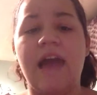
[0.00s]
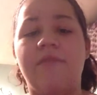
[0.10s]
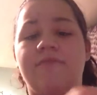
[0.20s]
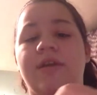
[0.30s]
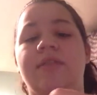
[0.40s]

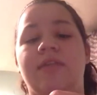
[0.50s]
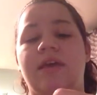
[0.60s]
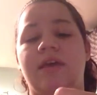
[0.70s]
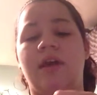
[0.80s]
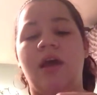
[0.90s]

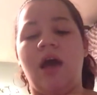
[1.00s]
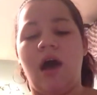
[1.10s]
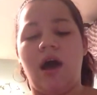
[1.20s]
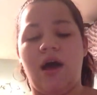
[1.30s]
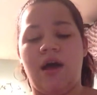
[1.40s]
everything.
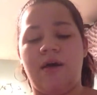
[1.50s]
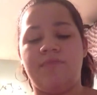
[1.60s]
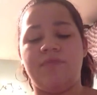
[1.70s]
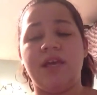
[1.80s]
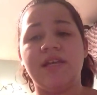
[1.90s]

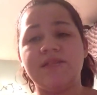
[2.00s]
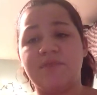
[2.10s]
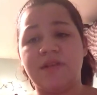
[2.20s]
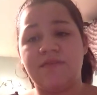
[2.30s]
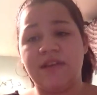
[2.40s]
It is
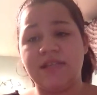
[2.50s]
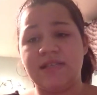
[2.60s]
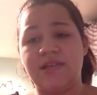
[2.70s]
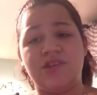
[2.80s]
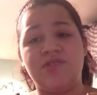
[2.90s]
pretty
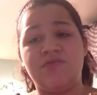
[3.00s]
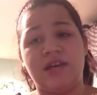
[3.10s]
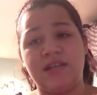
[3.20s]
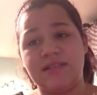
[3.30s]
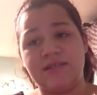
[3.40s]
fancy. You do
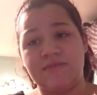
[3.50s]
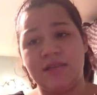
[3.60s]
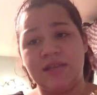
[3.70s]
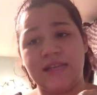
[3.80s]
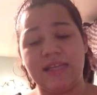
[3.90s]
not need
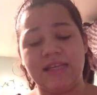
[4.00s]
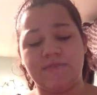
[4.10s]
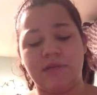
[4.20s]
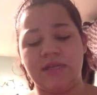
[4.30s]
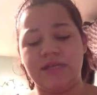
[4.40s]
something like this,
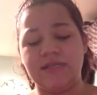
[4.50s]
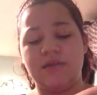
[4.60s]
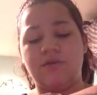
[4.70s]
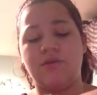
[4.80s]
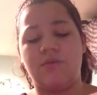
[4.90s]
but it is
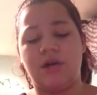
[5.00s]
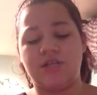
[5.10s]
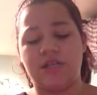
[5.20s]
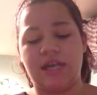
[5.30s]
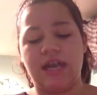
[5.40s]
the only
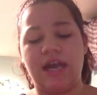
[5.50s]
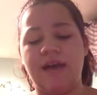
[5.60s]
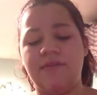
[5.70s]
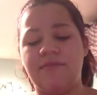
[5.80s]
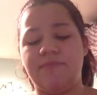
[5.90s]
watch that I
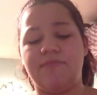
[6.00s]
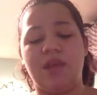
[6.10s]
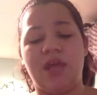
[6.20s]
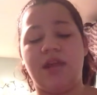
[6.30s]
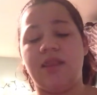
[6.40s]
have,
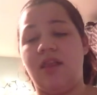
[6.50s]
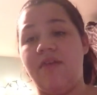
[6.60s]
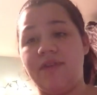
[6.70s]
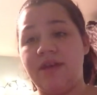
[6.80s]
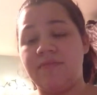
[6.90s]
and I
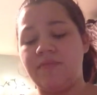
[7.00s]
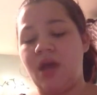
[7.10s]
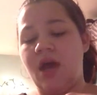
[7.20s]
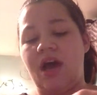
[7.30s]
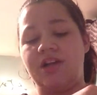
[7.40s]
love it.
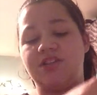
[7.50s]
I